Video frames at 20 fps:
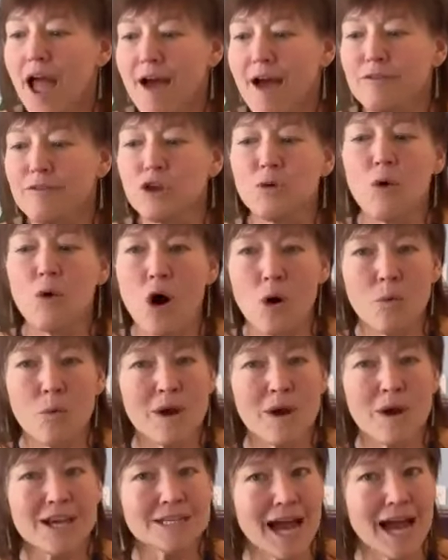Have you
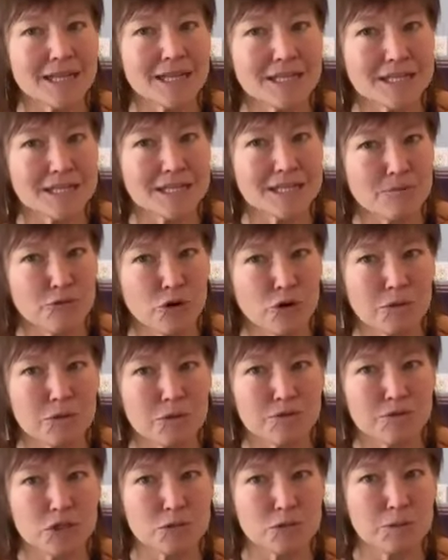always had some form
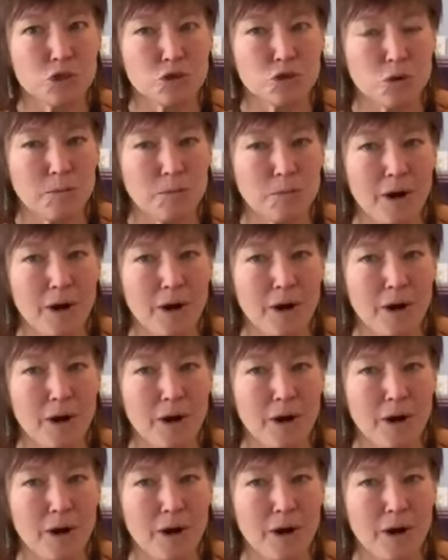of a spiritual